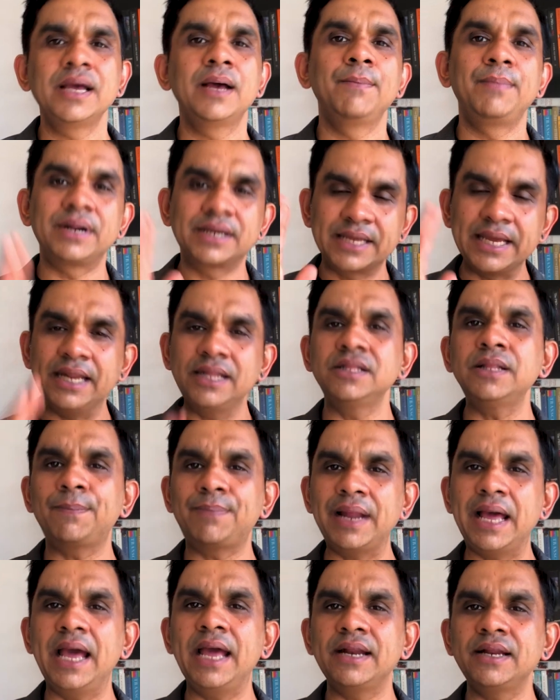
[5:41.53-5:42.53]
but getting the
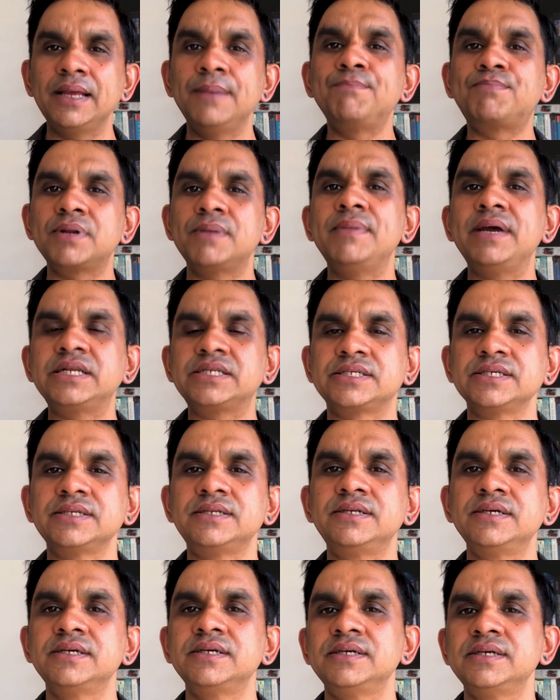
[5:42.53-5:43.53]
plan
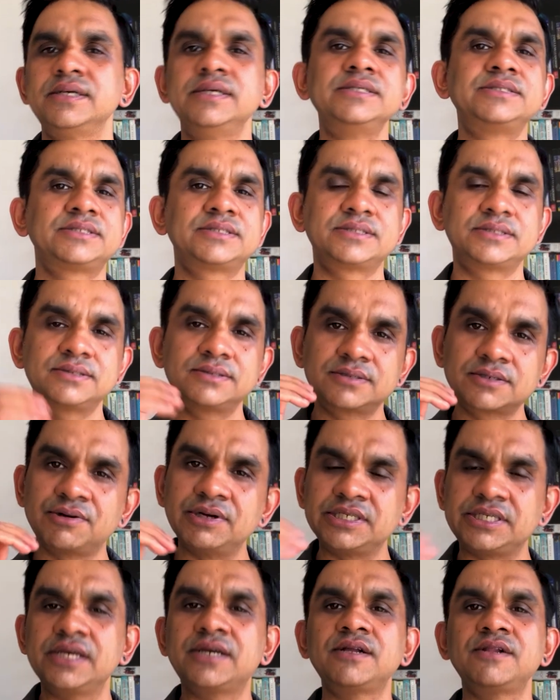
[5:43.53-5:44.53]
implemented is
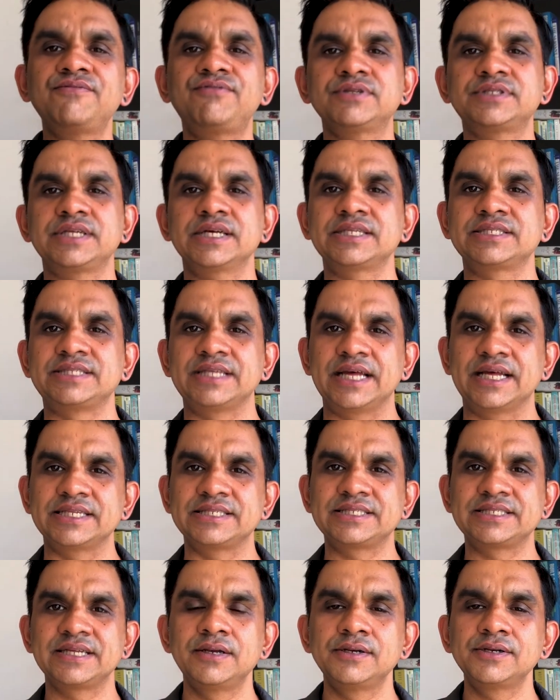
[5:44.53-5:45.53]
critical for
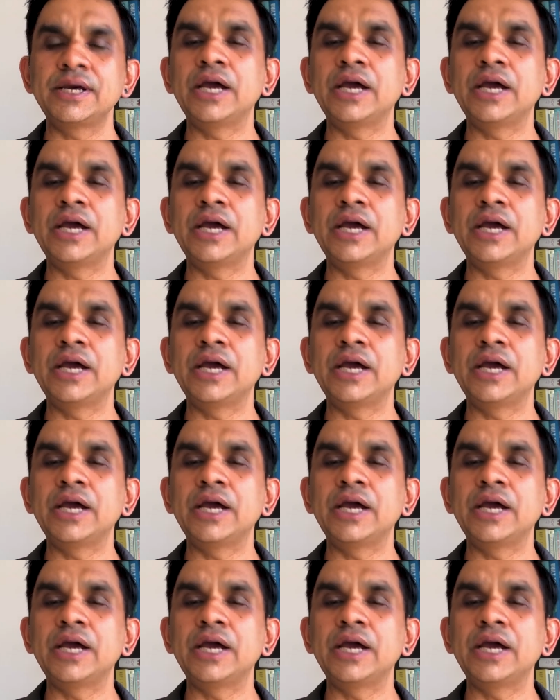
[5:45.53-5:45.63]
success.